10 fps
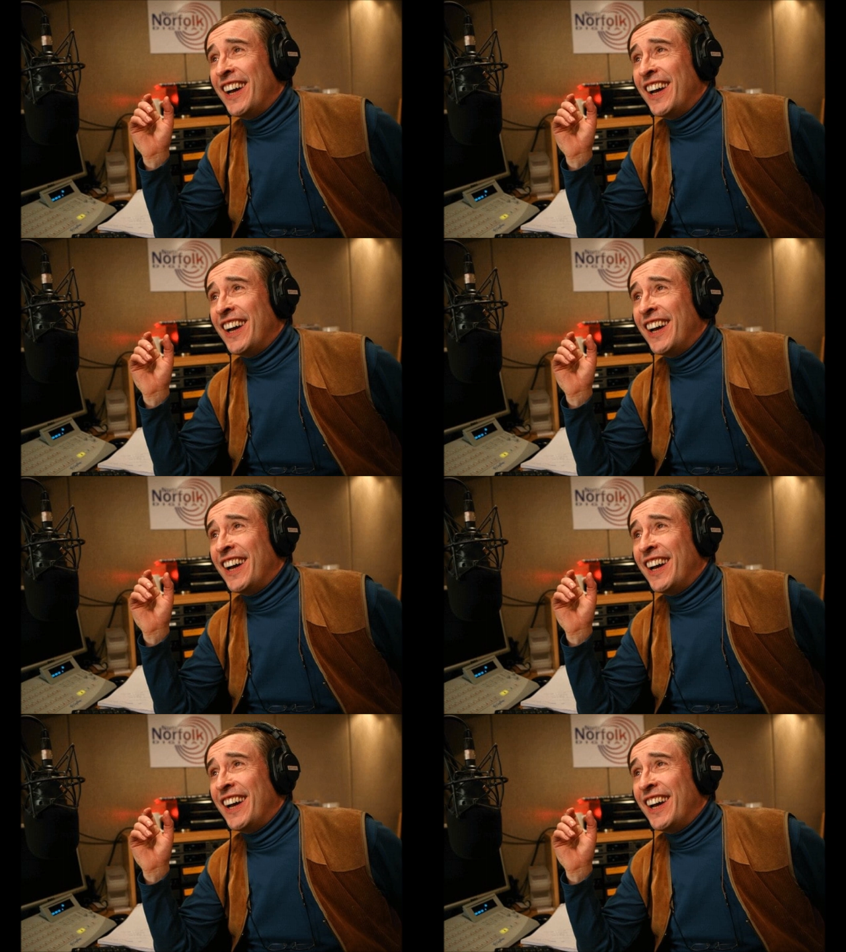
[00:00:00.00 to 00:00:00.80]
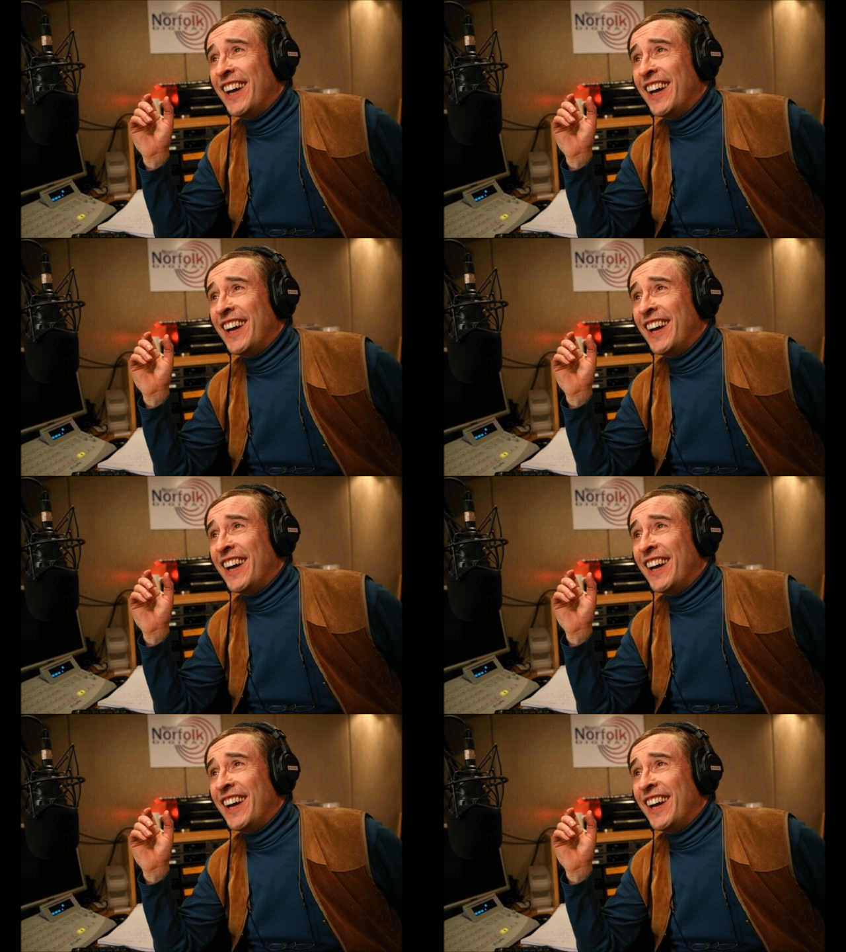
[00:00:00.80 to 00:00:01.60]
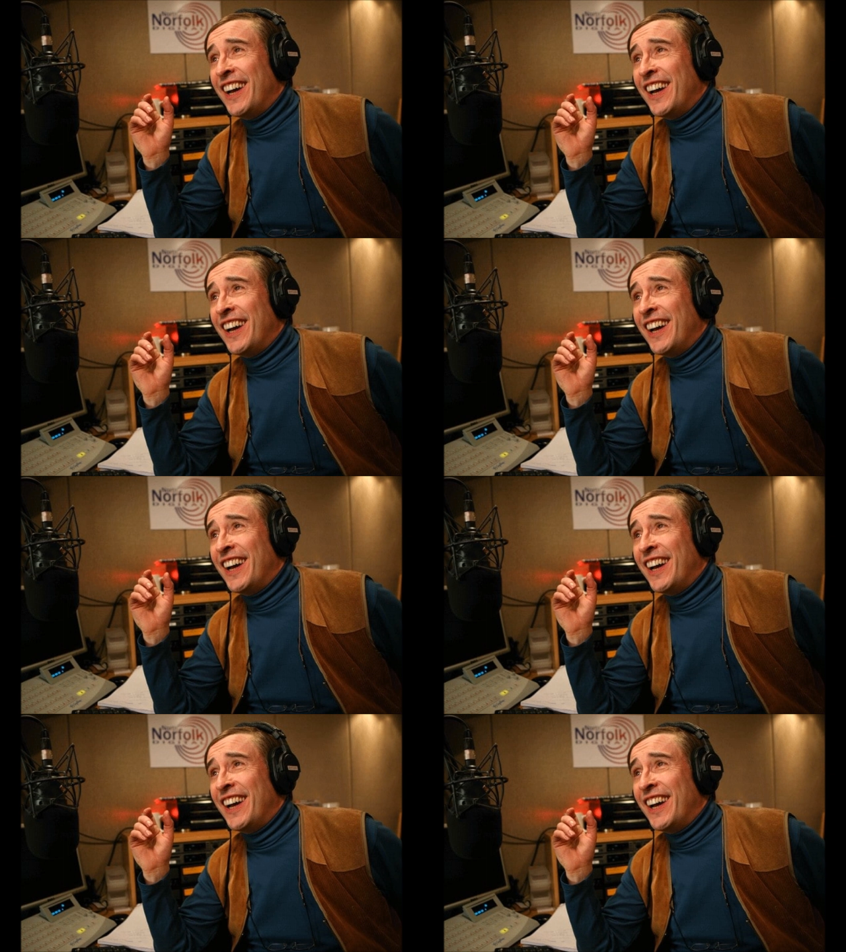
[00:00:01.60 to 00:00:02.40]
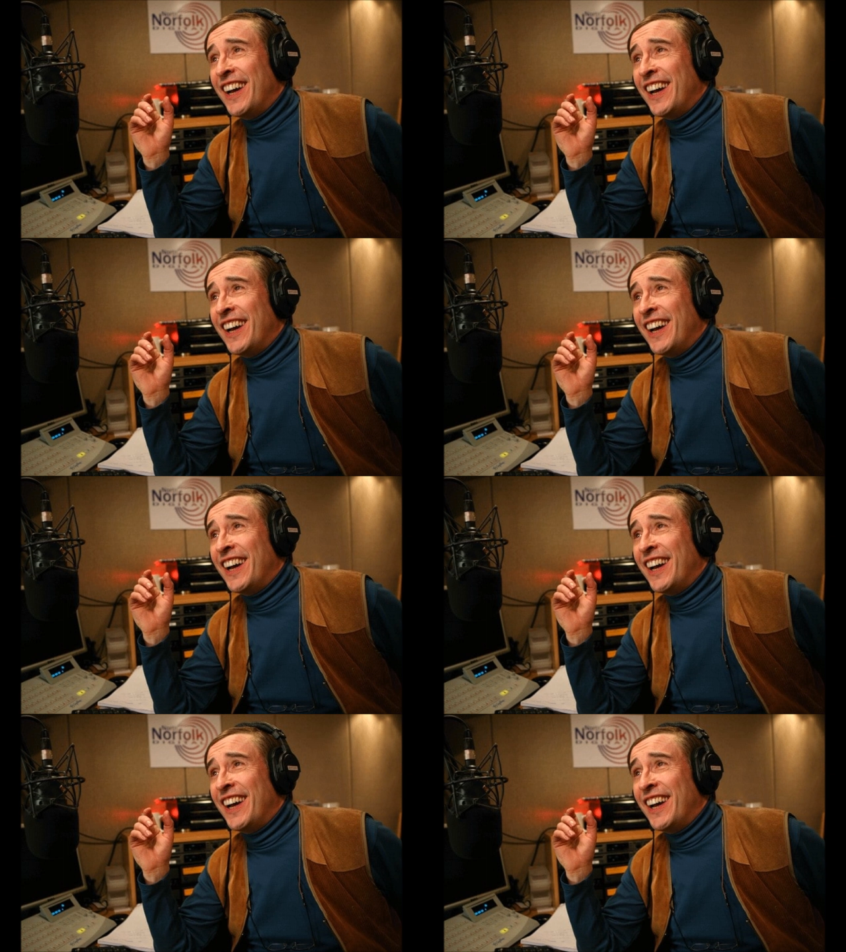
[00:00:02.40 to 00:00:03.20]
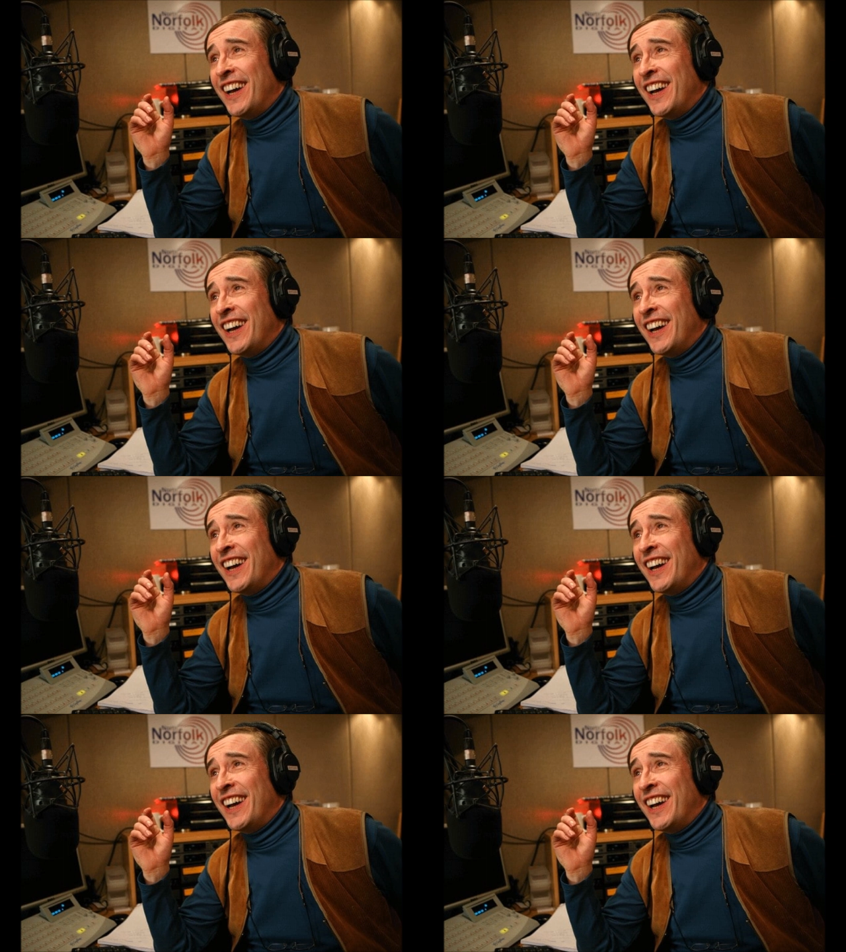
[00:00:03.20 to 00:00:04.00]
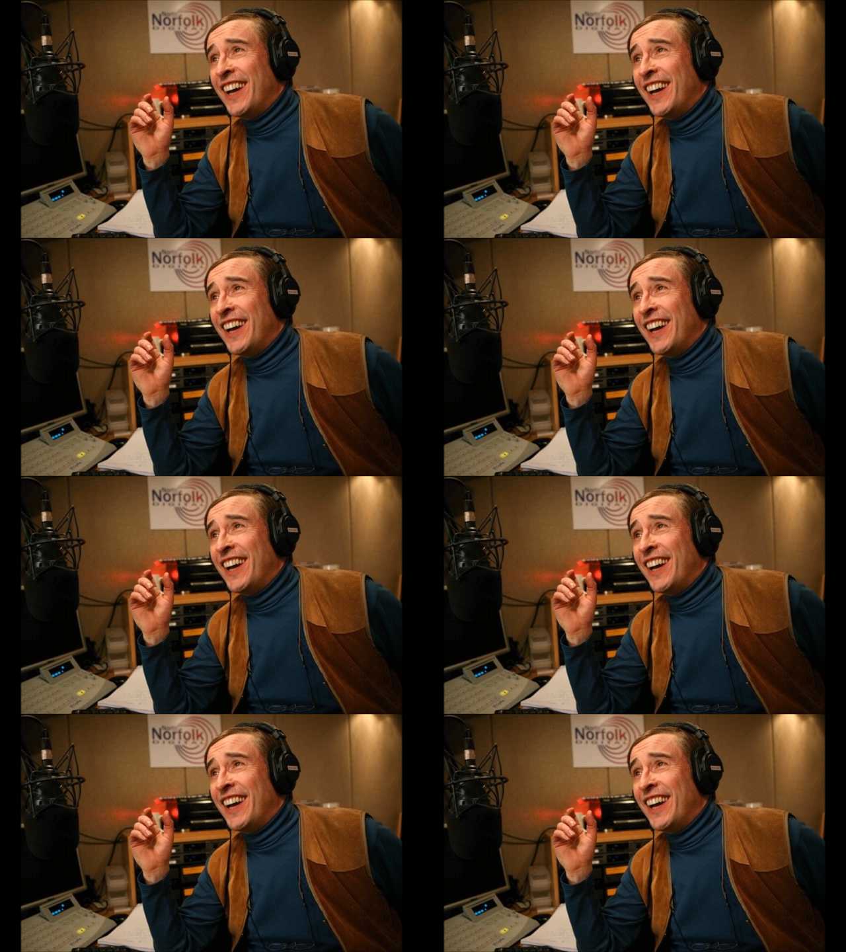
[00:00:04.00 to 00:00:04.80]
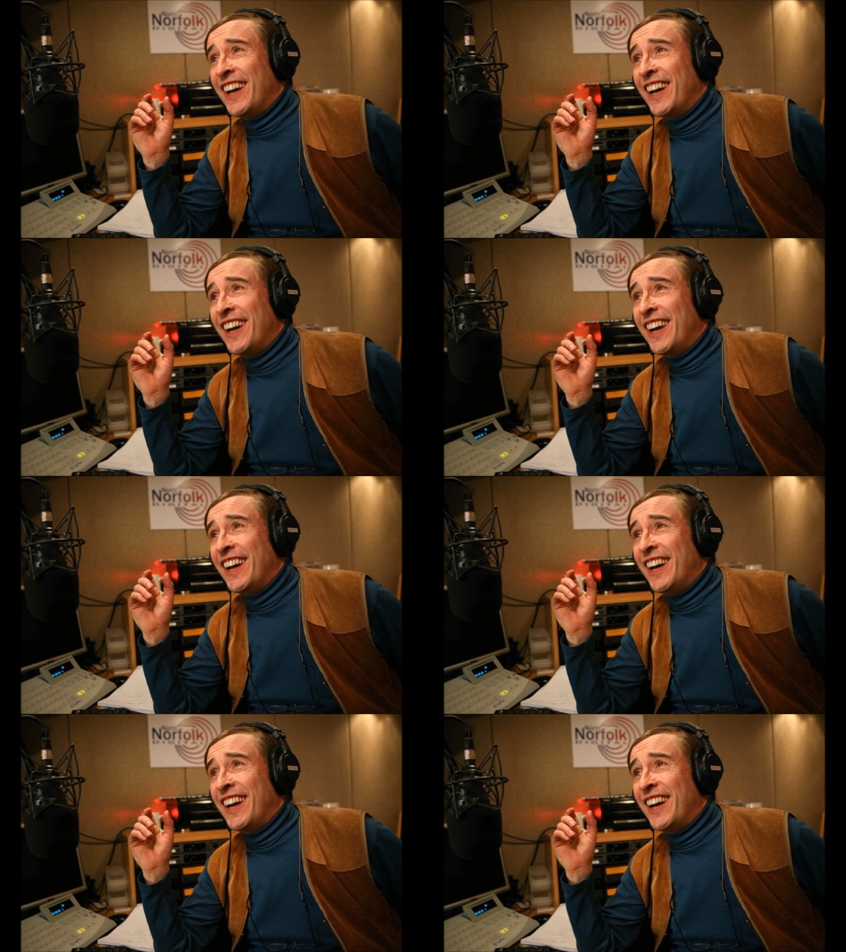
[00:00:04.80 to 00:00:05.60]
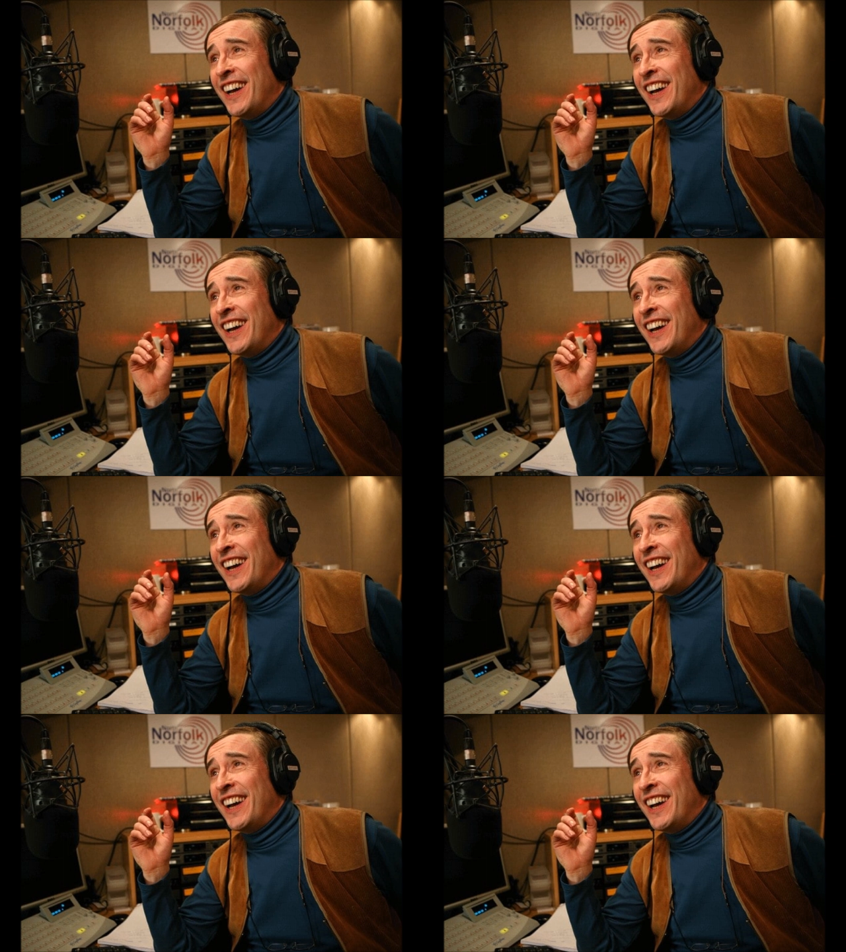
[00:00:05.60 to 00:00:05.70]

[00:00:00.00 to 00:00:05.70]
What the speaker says: This is a still picture; no speech is visible.